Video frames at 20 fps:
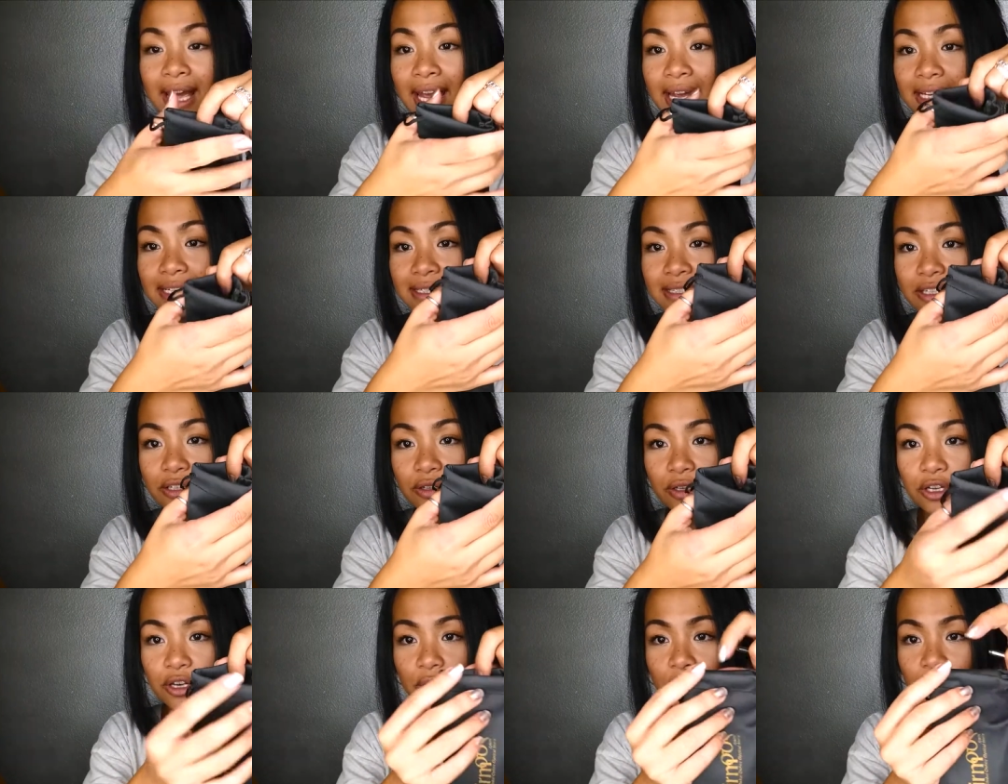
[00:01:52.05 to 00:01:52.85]
case that
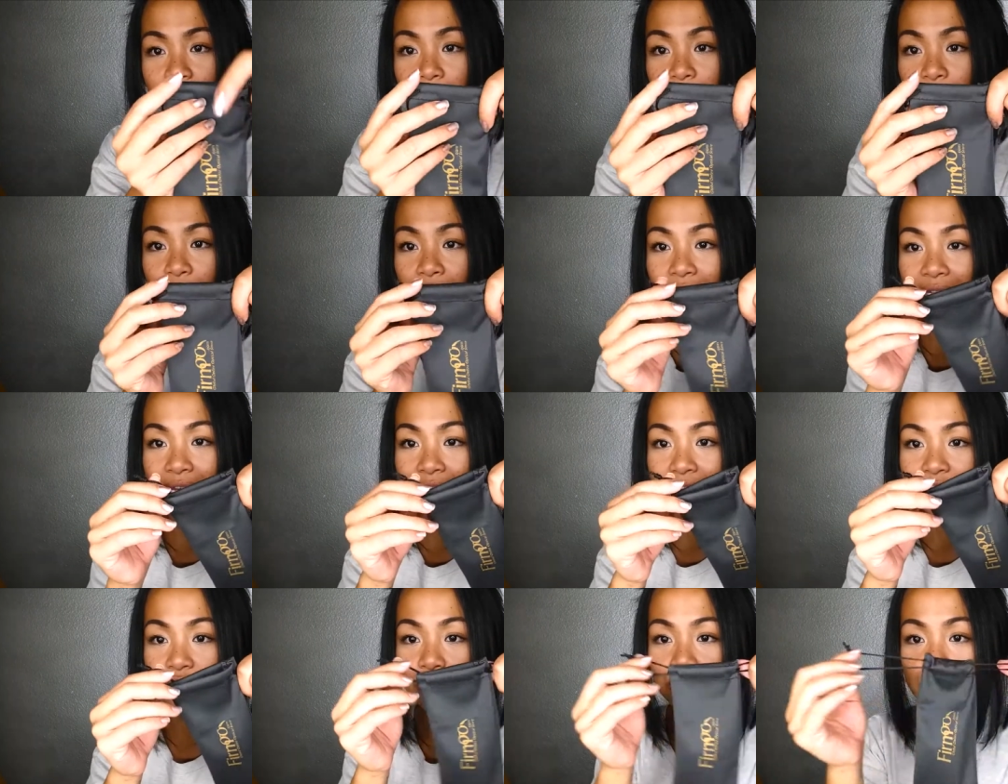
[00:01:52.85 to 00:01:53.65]
you can go ahead and put, that
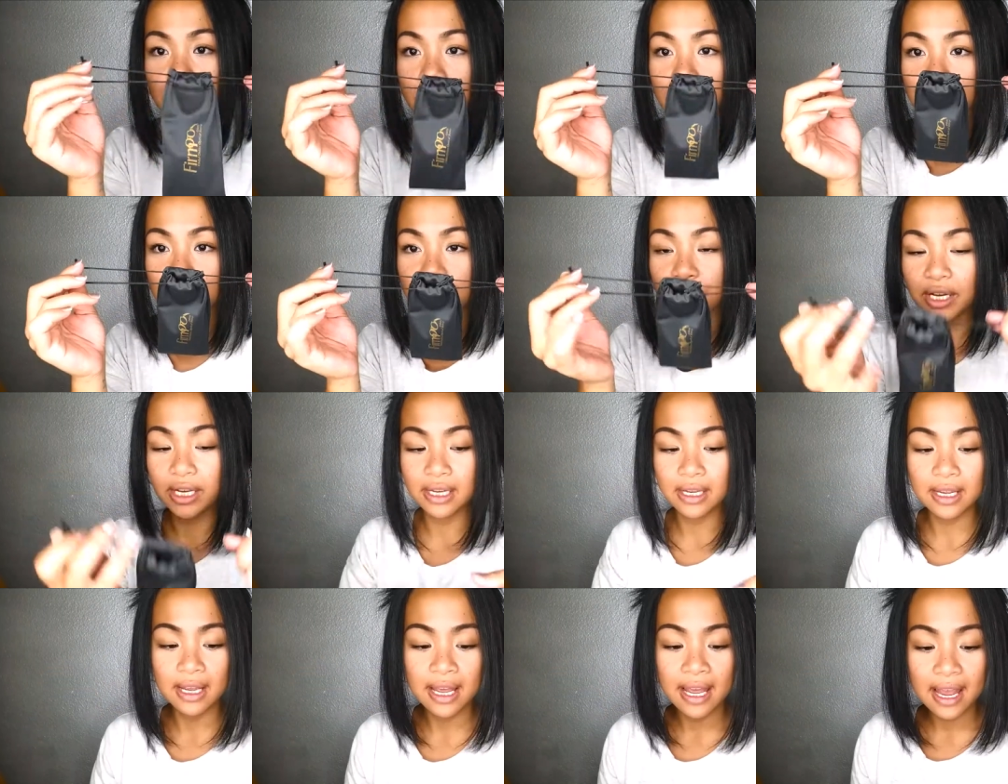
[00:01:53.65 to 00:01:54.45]
has a
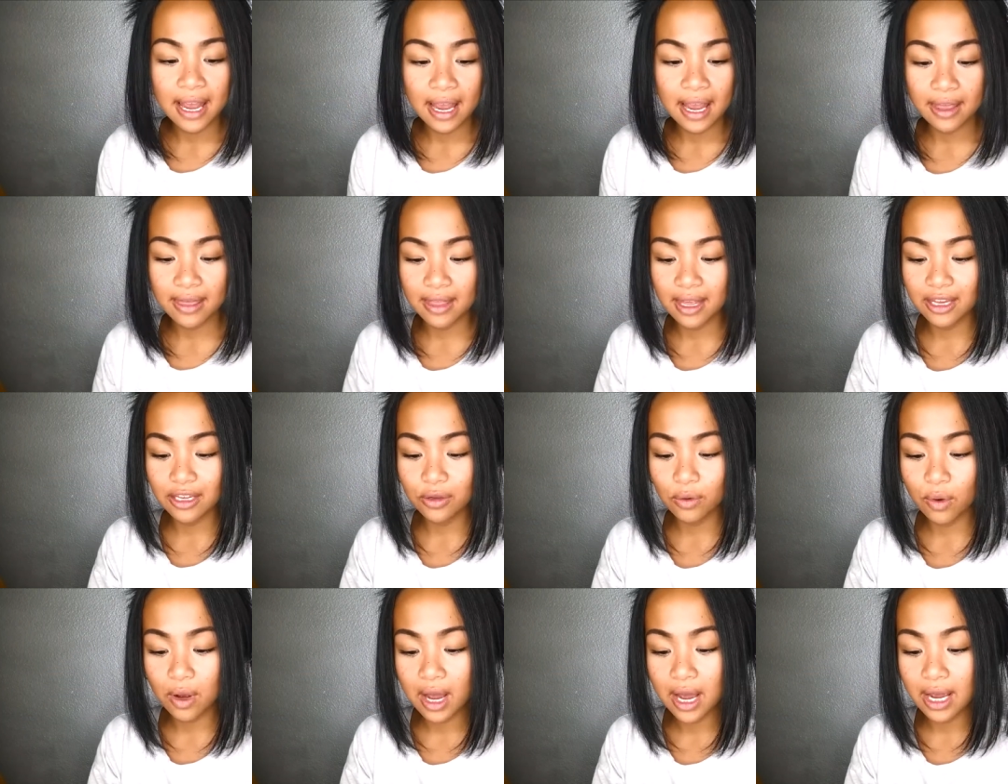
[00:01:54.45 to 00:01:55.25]
drawstring. And then
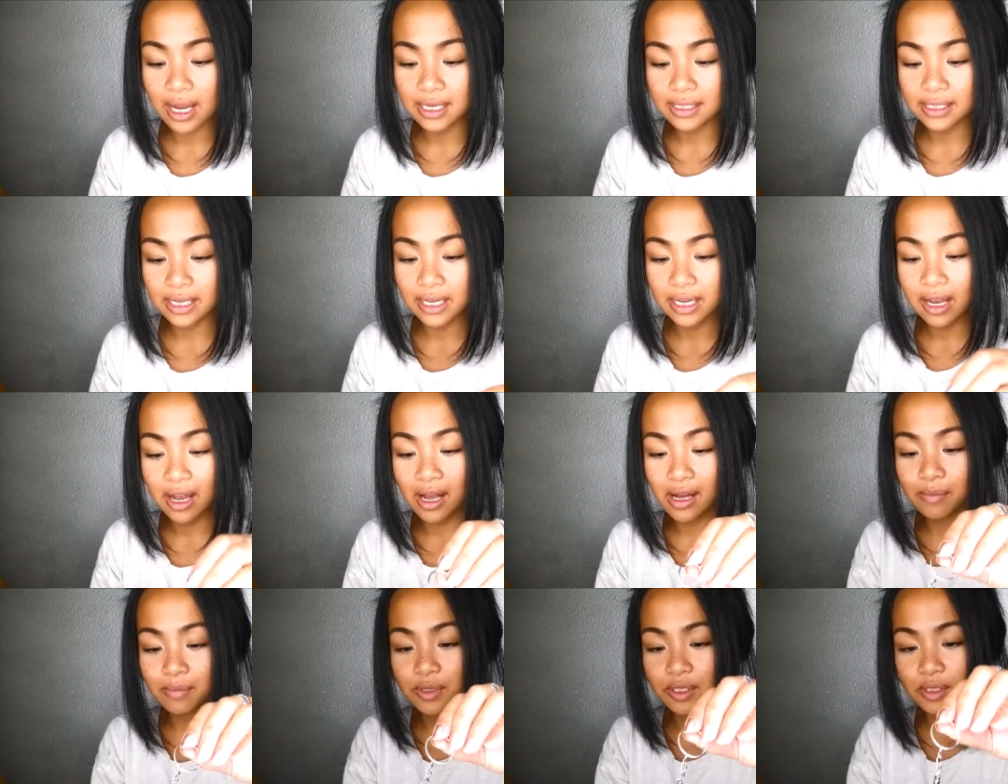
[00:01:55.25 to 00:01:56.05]
you guys, it
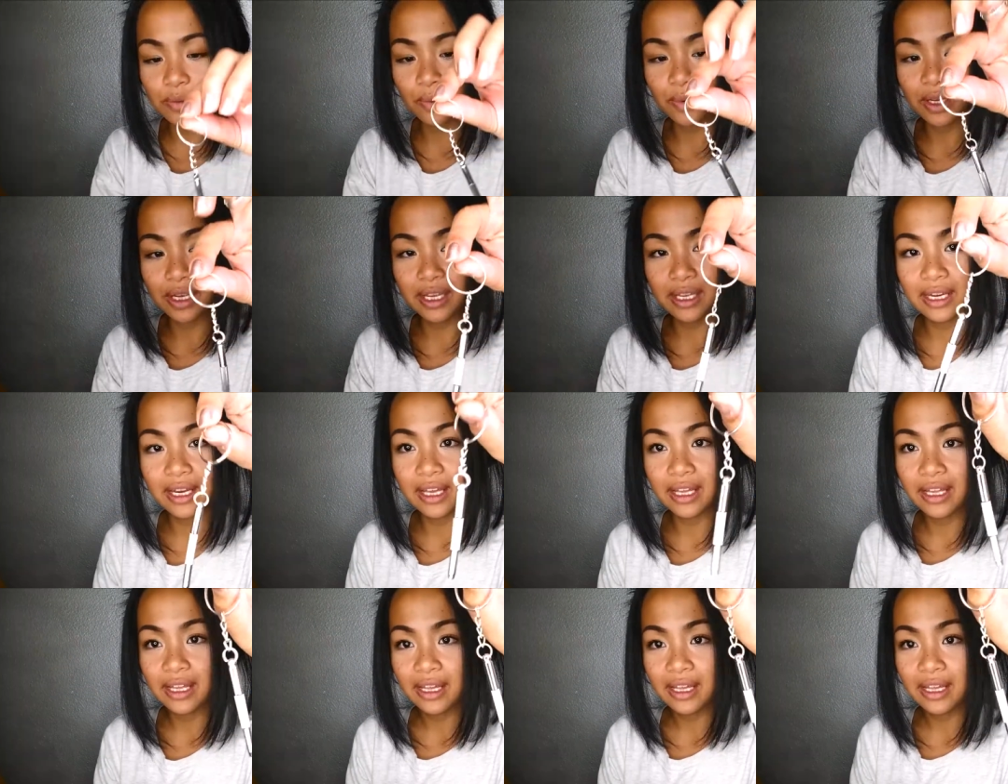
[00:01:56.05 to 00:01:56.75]
comes with